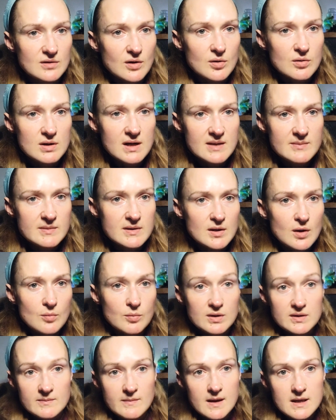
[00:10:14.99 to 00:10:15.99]
Let me know
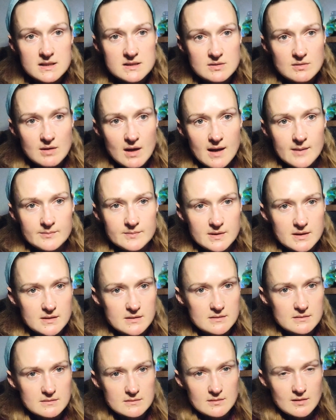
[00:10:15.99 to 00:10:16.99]
what makes you
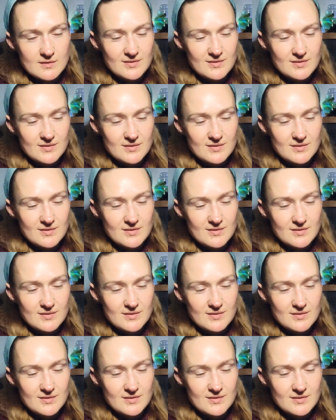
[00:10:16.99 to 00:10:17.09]
happy.